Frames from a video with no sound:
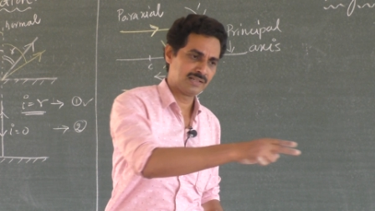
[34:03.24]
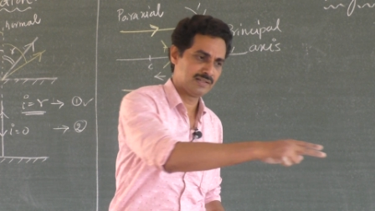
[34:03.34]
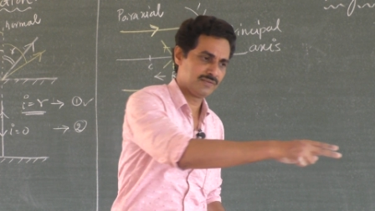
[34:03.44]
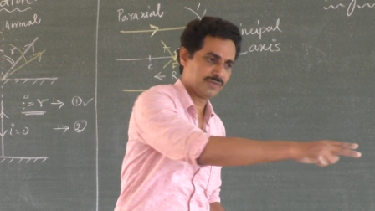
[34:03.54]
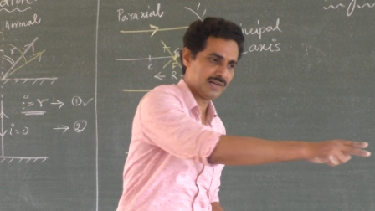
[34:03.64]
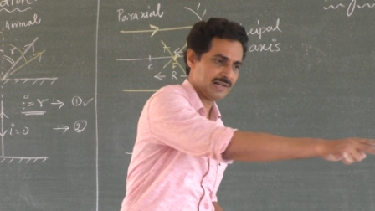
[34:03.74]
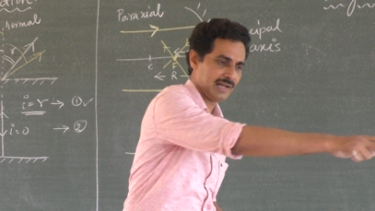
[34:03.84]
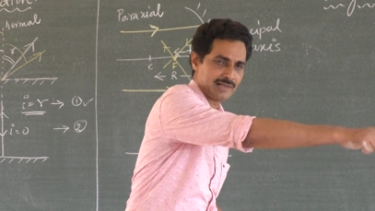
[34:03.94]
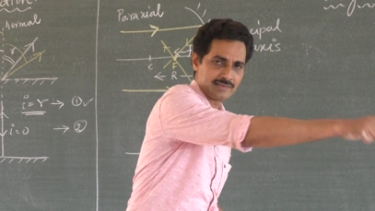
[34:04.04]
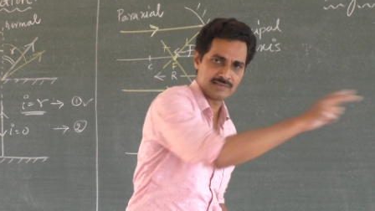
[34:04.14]
in different
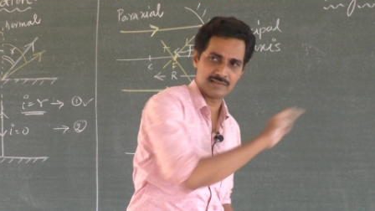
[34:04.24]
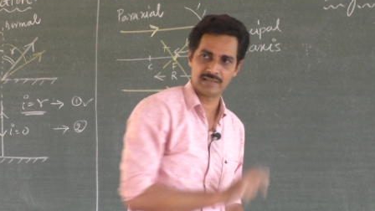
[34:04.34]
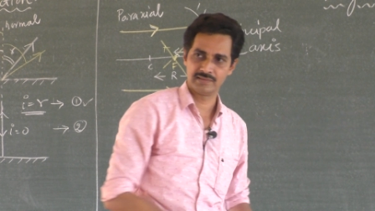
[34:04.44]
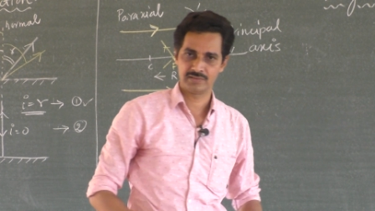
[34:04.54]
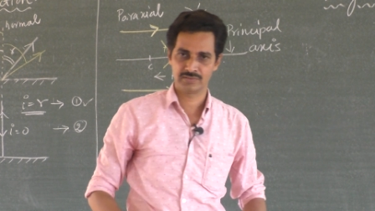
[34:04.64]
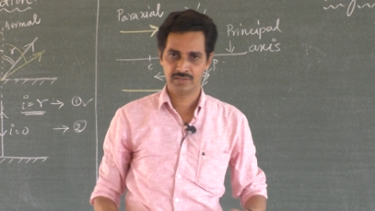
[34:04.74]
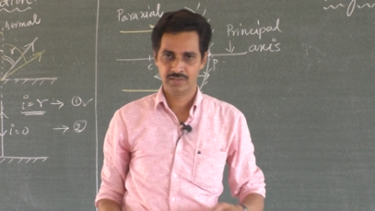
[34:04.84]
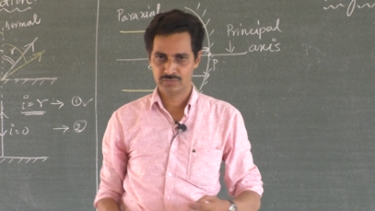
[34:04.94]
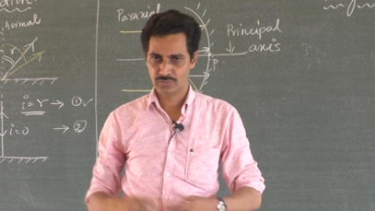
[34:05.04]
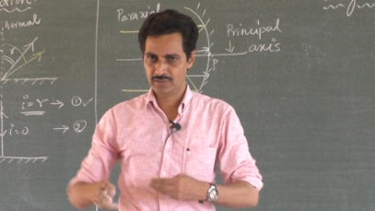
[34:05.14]
directions like this
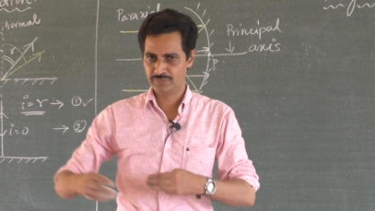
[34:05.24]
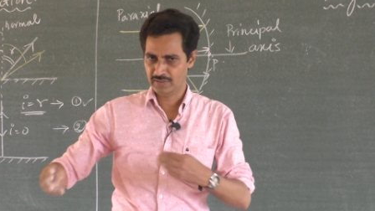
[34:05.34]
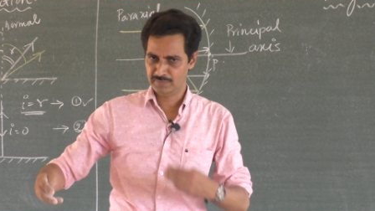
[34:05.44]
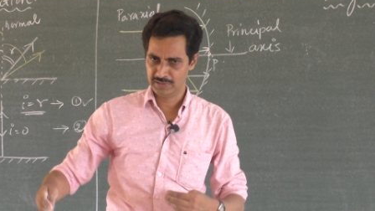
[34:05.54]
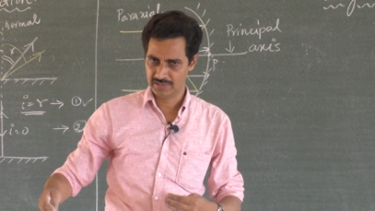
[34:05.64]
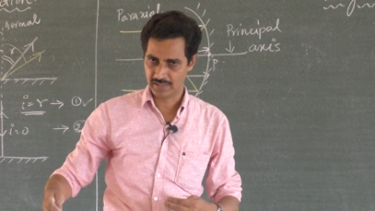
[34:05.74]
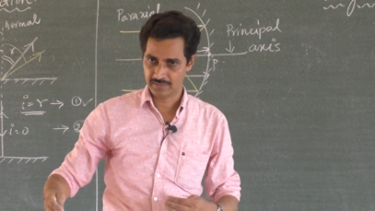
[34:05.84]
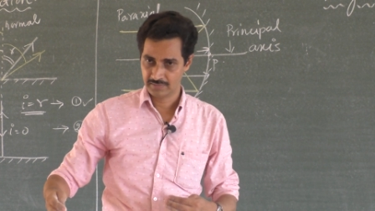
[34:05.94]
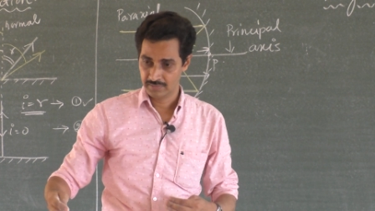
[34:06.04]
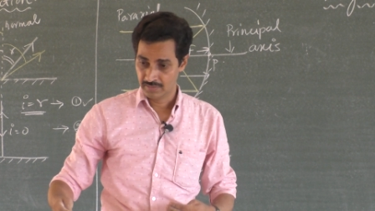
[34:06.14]
through different media,
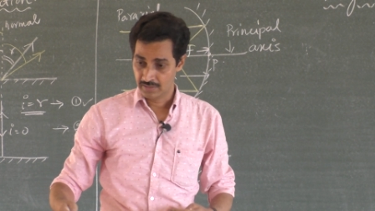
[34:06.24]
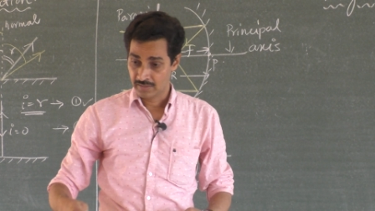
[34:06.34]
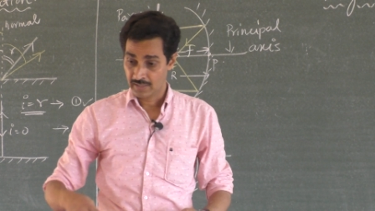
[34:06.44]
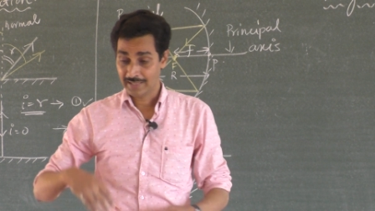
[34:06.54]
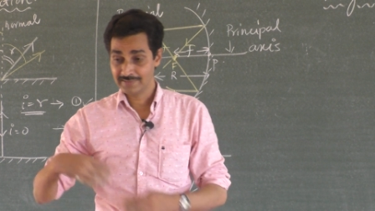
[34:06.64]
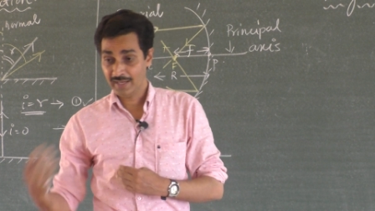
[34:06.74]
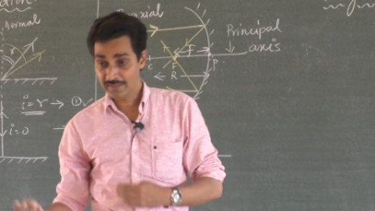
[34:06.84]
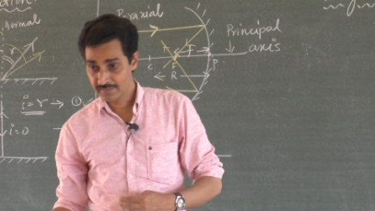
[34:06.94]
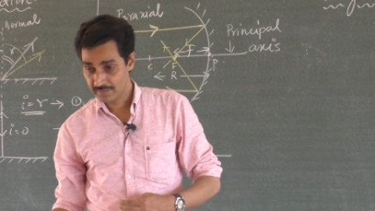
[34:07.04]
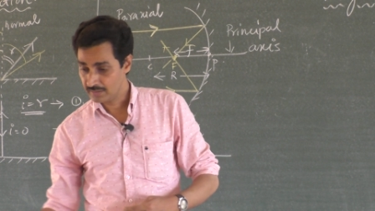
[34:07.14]
at the
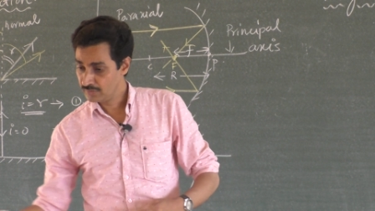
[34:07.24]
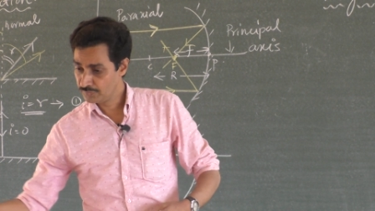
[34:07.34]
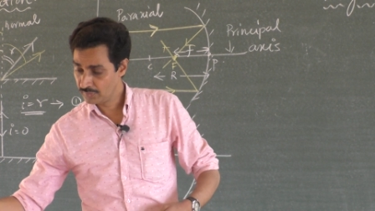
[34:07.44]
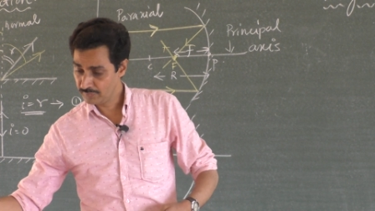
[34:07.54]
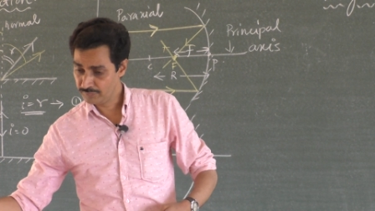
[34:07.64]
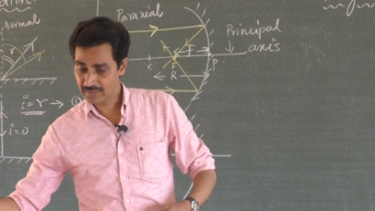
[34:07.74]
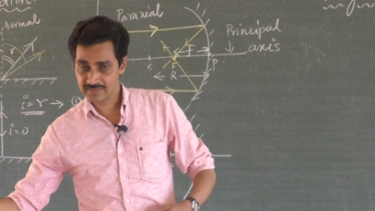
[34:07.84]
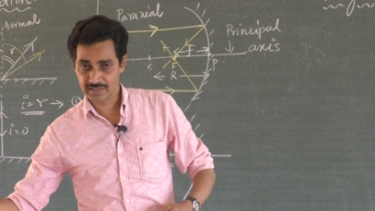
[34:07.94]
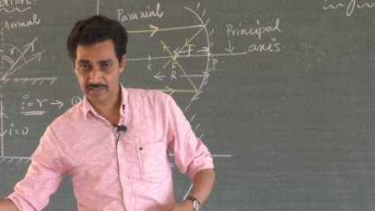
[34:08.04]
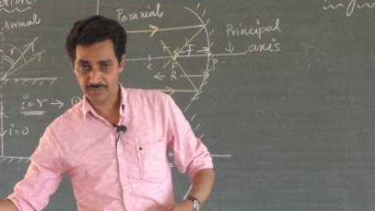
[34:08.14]
end, if you
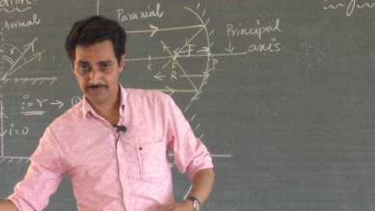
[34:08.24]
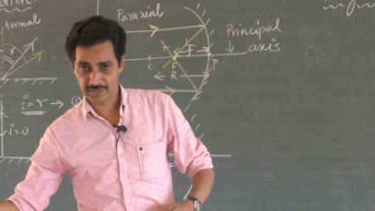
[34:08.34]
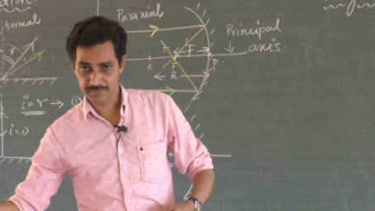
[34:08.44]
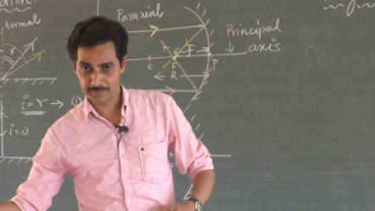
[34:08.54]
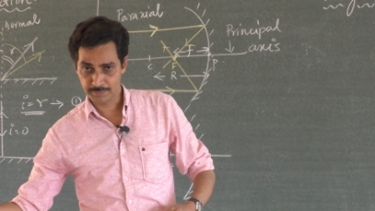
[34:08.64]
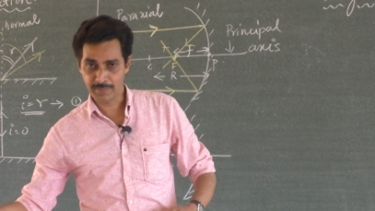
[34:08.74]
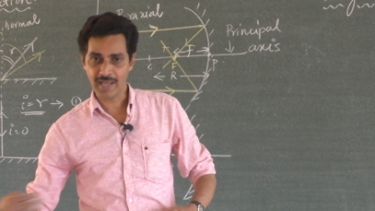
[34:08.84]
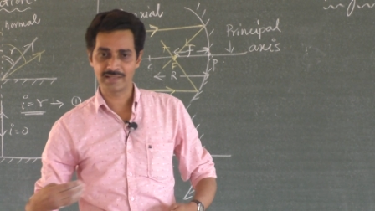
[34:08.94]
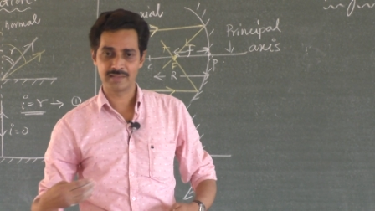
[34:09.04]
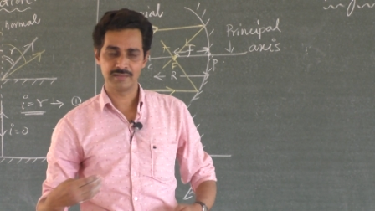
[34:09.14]
reflect the ray of light
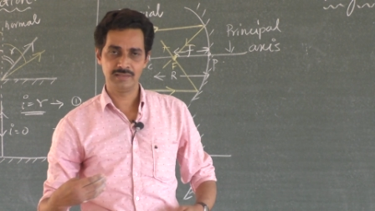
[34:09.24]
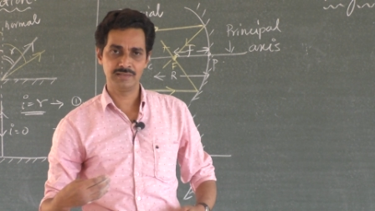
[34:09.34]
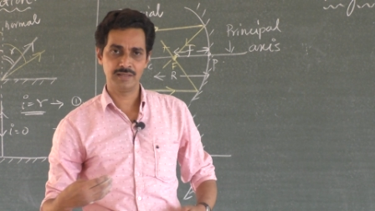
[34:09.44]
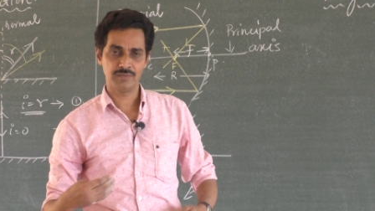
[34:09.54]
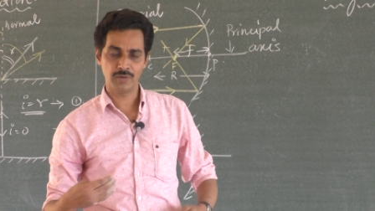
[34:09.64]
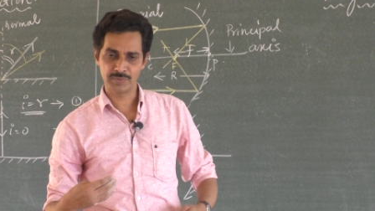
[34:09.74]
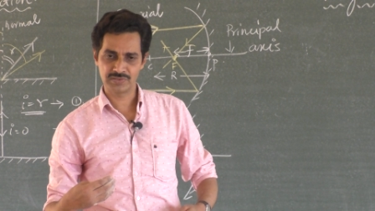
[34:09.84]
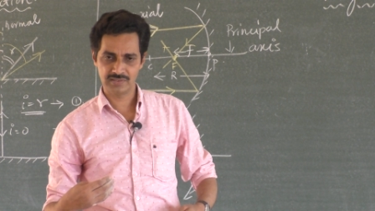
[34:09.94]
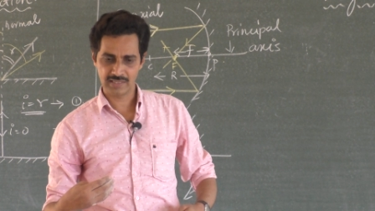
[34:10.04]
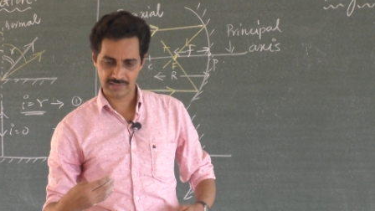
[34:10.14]
back in the
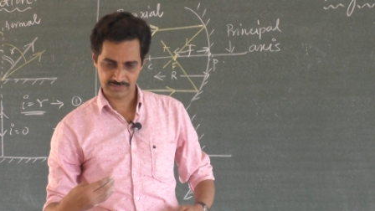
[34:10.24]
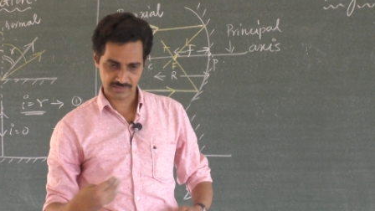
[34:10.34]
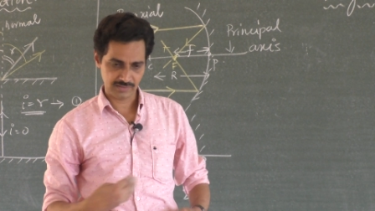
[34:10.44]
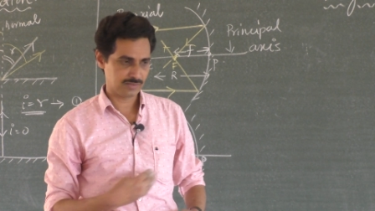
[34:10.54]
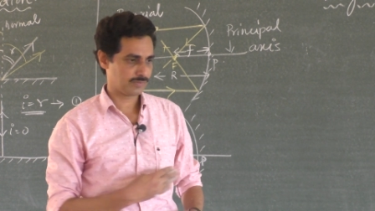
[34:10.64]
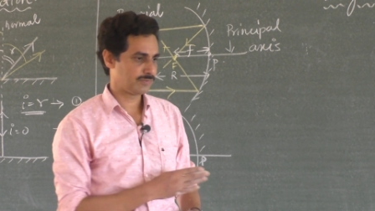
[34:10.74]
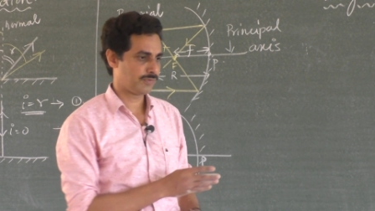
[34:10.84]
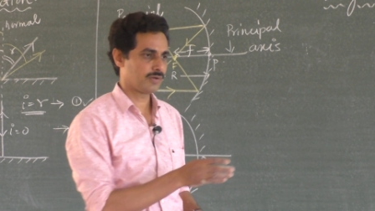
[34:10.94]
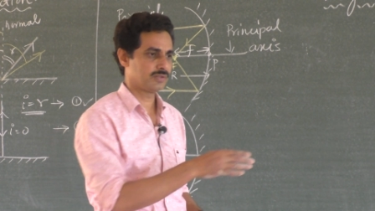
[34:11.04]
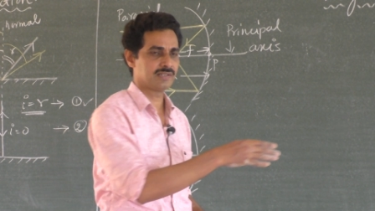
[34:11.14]
opposite direction, it will
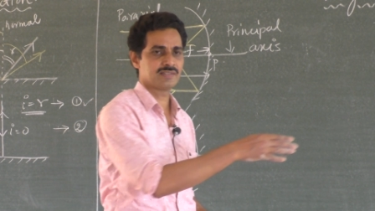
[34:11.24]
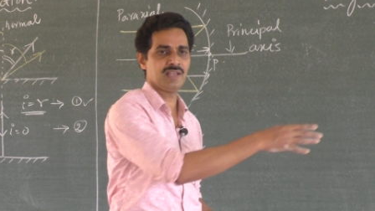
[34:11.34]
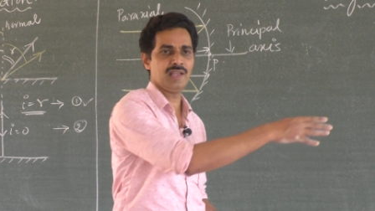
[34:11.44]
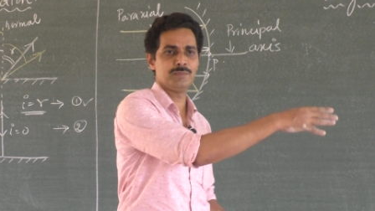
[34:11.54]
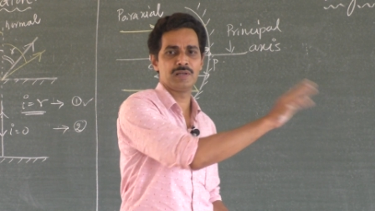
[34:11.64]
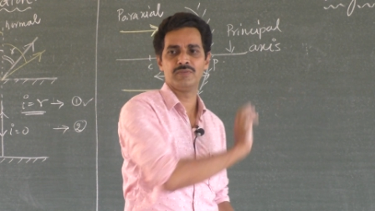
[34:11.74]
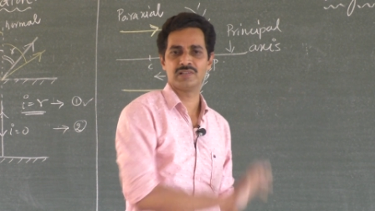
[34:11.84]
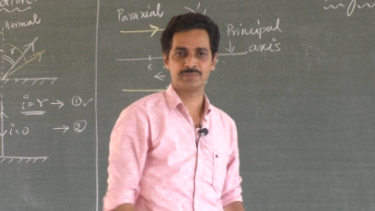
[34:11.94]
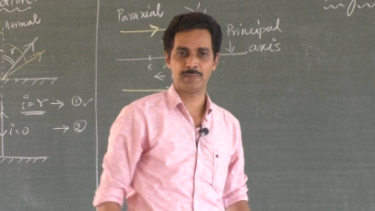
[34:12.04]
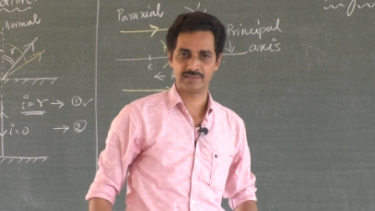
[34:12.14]
follow the same
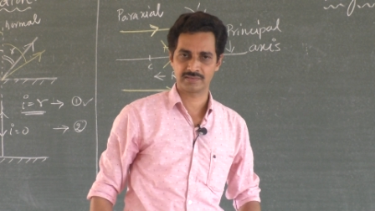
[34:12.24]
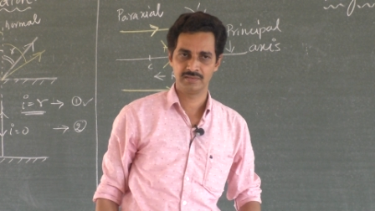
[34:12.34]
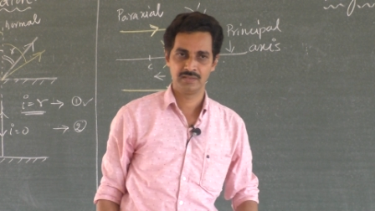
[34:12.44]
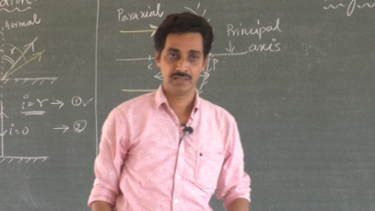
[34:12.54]
reverse path.